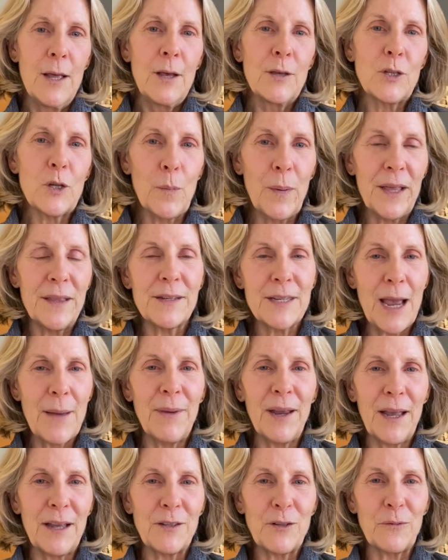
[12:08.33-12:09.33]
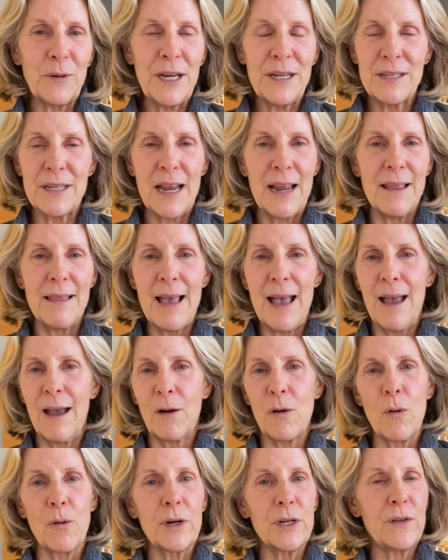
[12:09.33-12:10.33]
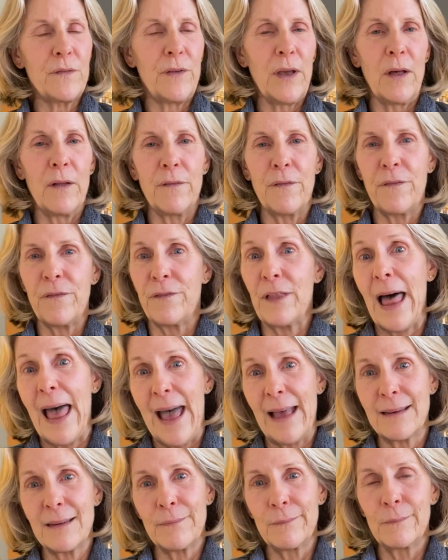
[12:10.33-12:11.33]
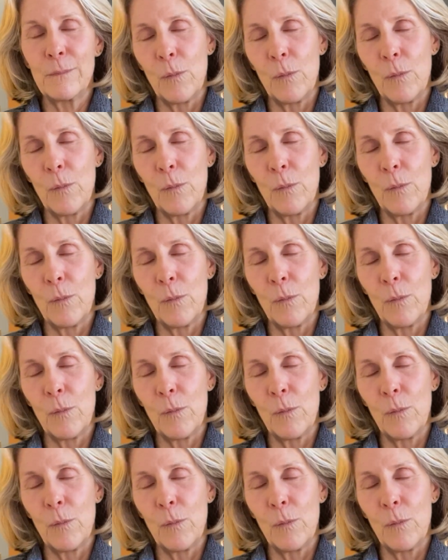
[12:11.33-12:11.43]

So by the time I got to race day, that course felt flat.